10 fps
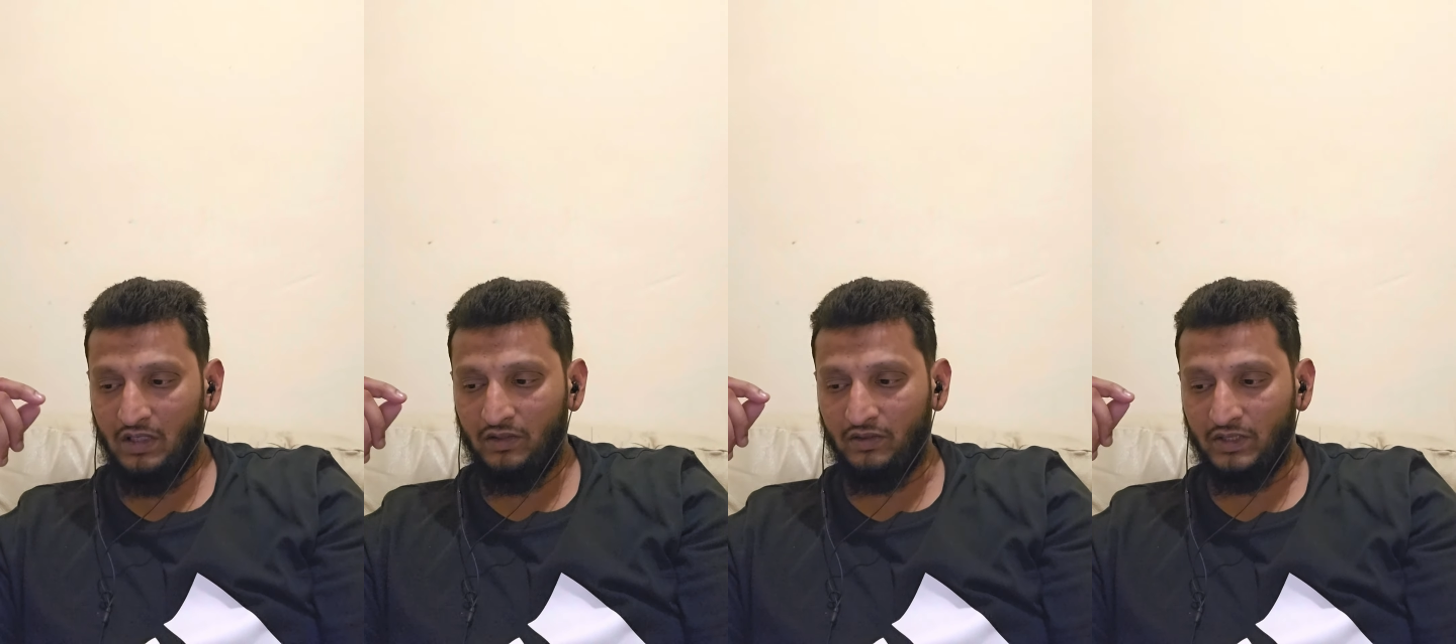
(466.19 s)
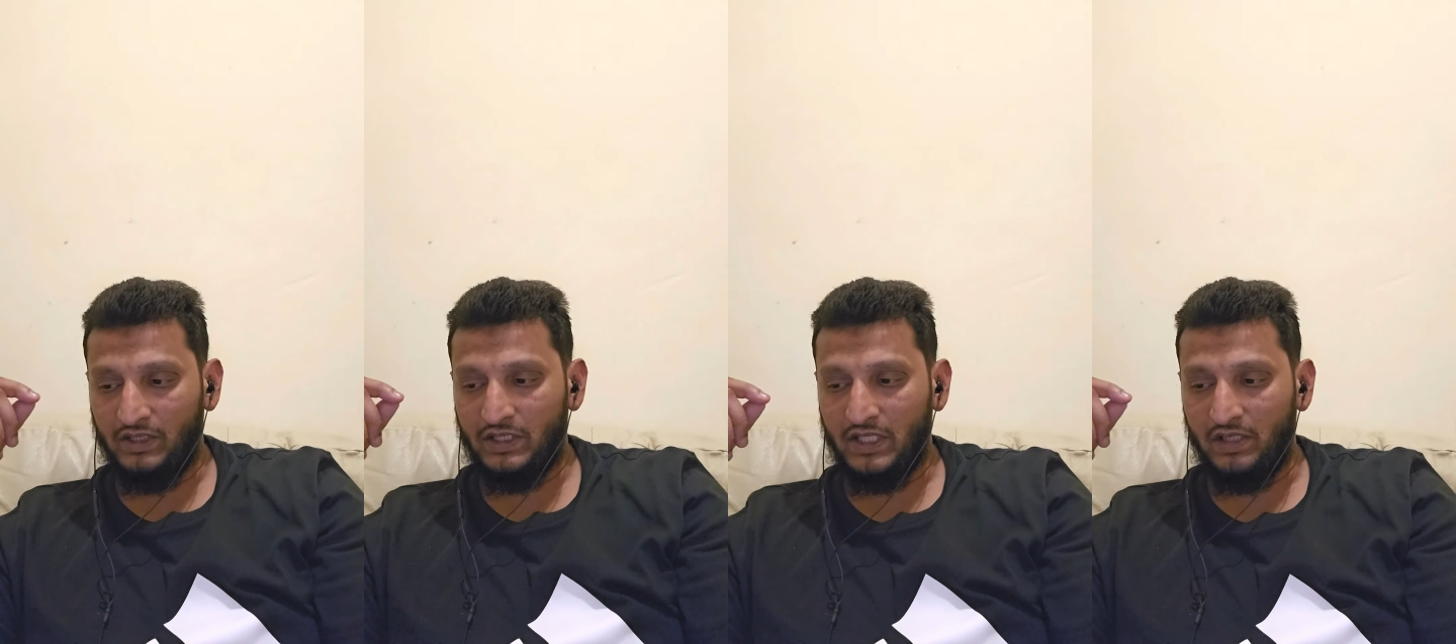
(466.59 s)
So
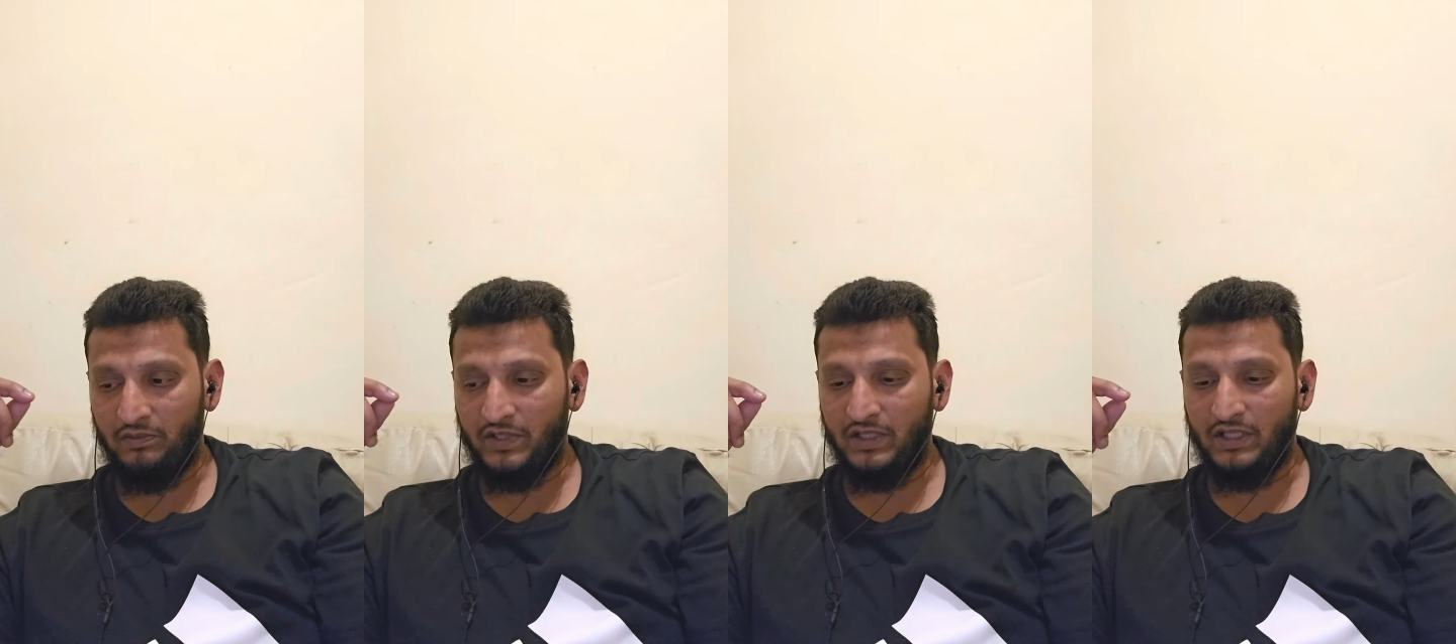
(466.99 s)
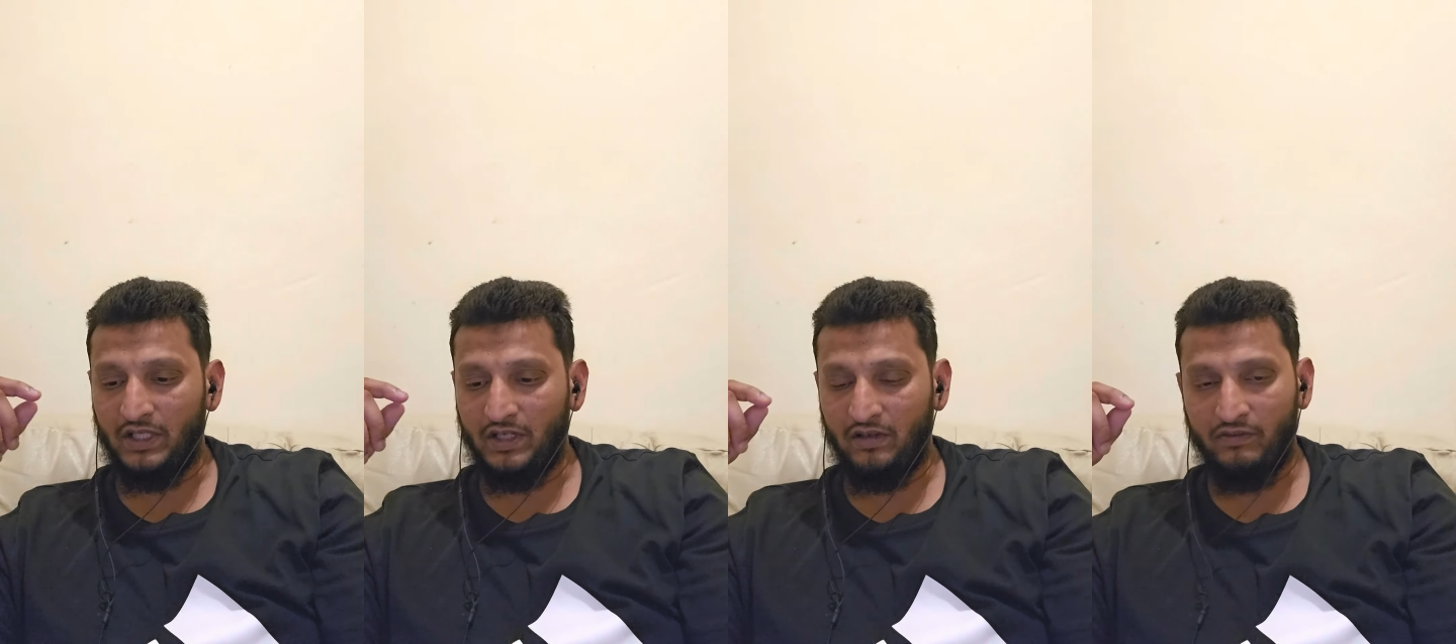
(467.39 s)
this helps in
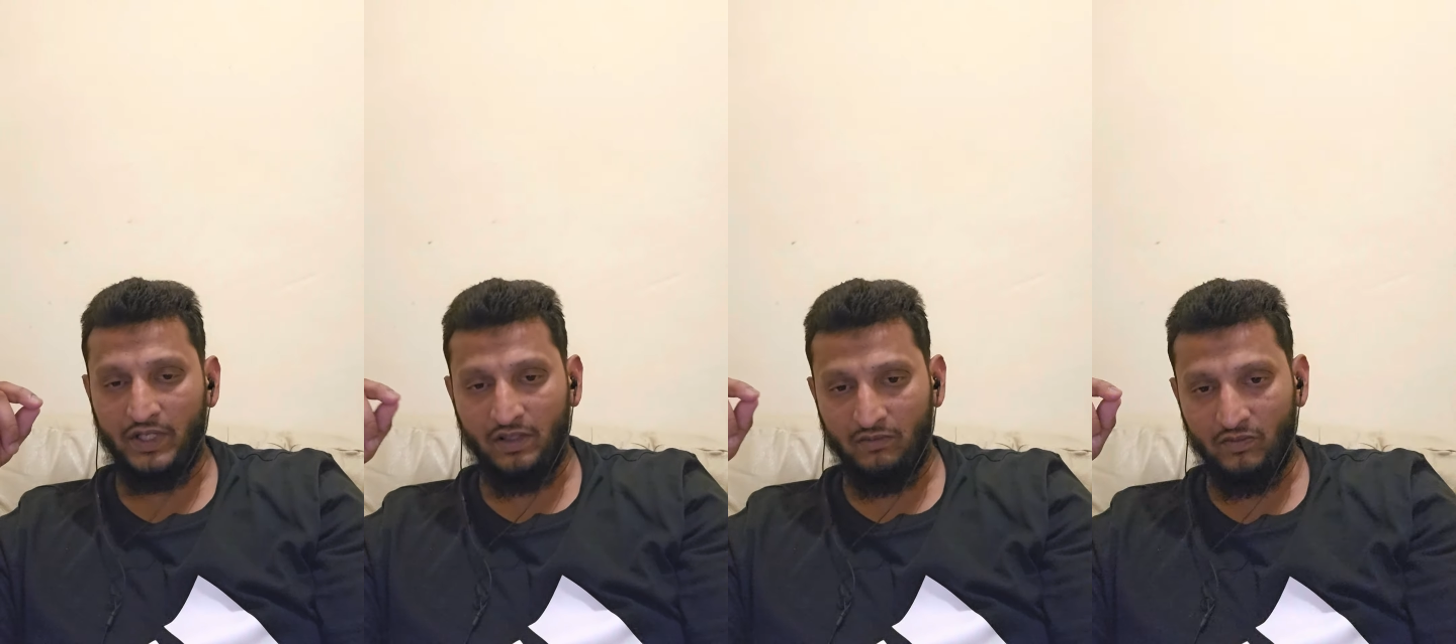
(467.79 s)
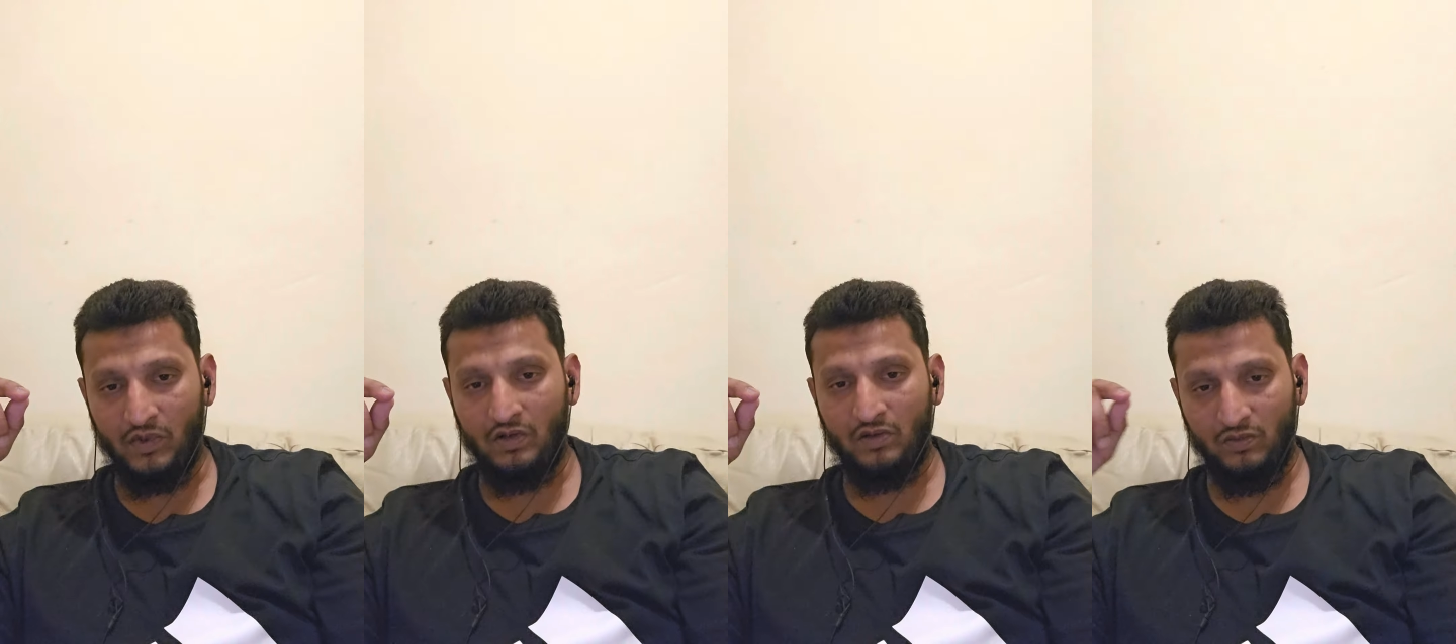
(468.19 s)
identifying
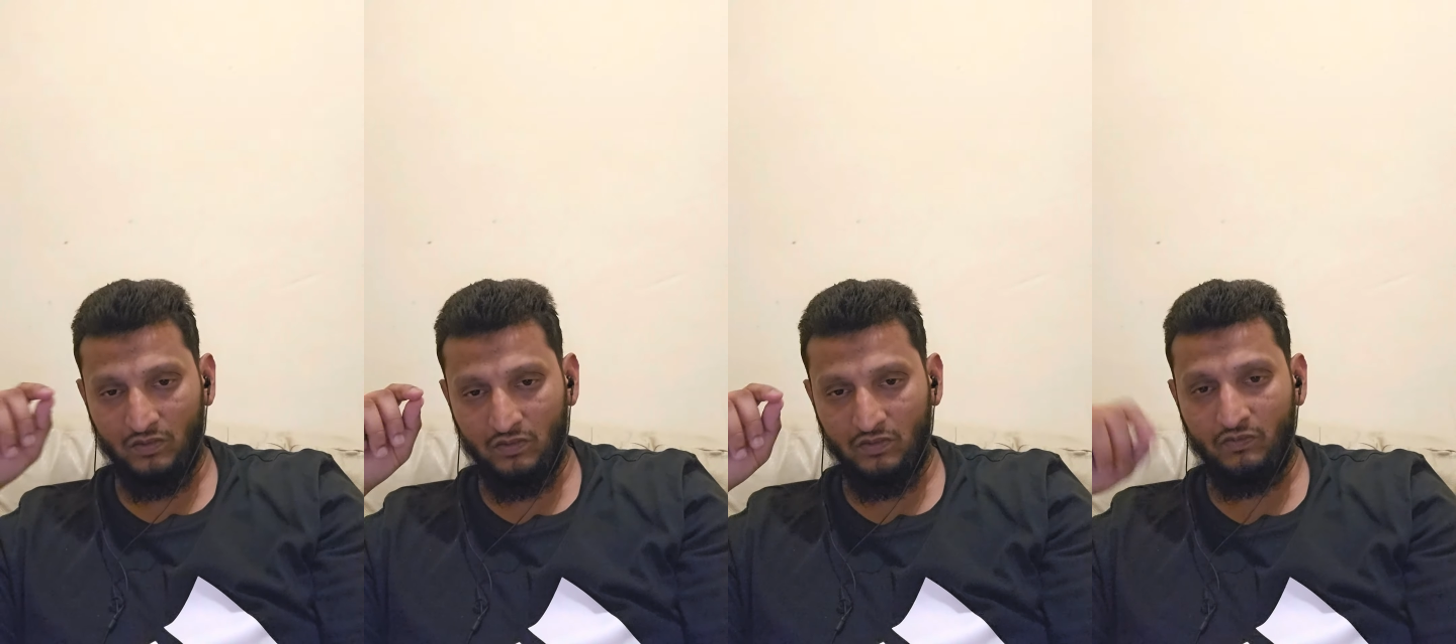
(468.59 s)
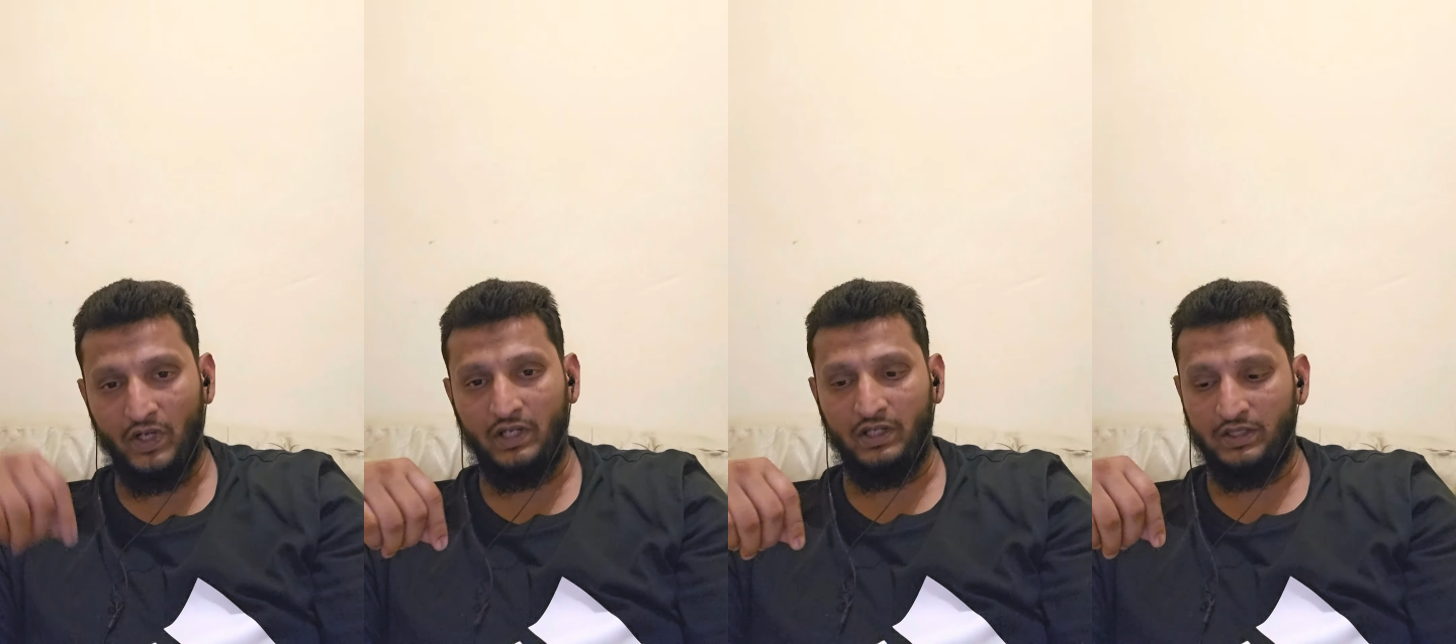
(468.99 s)
what to
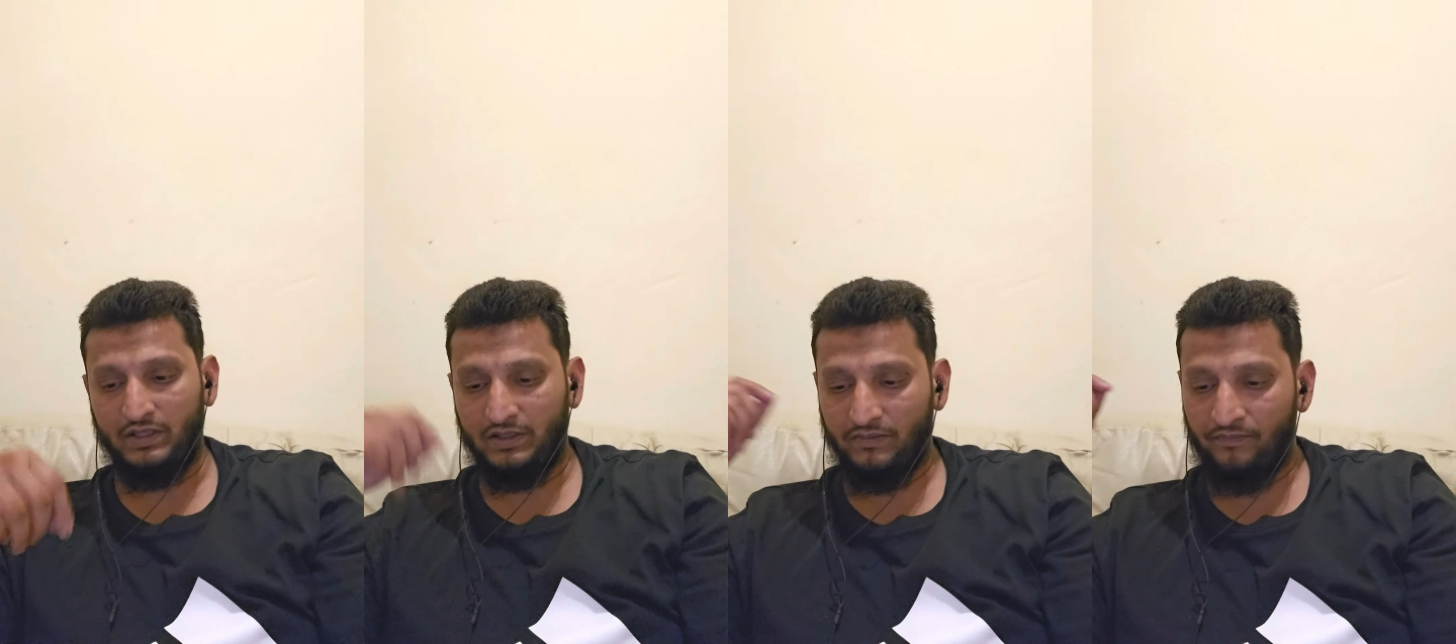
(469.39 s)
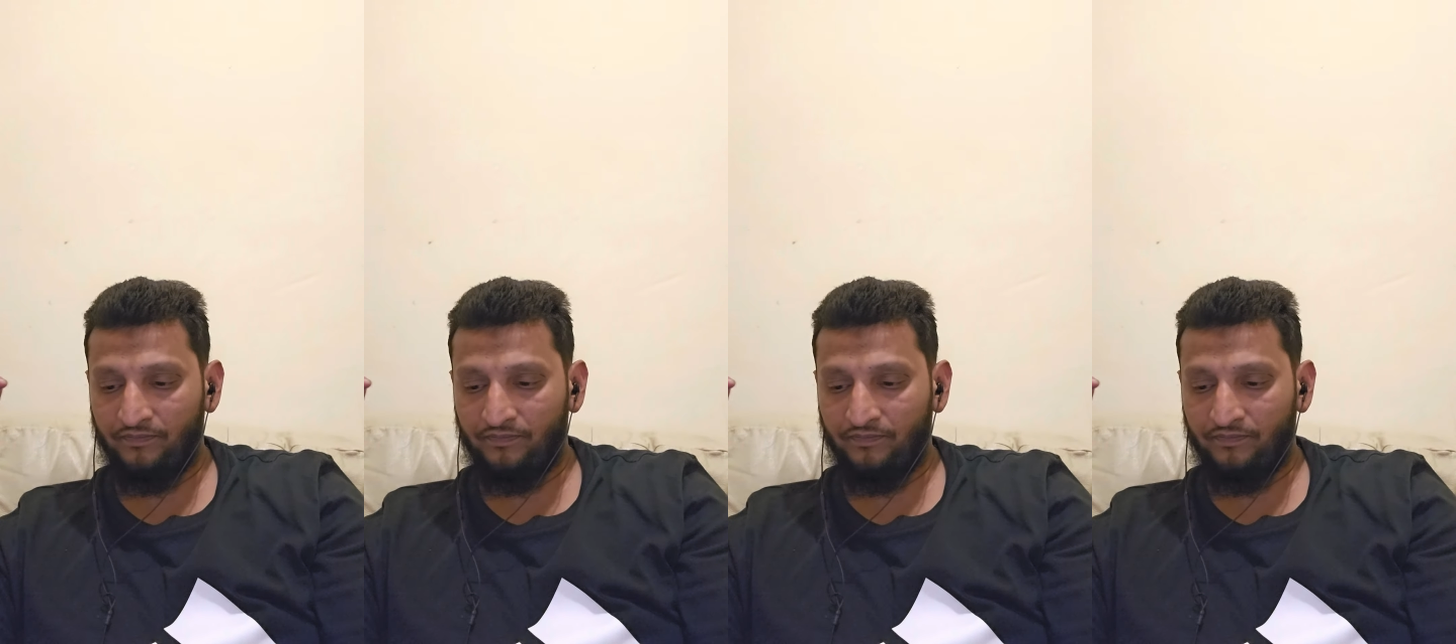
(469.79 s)
whitelist.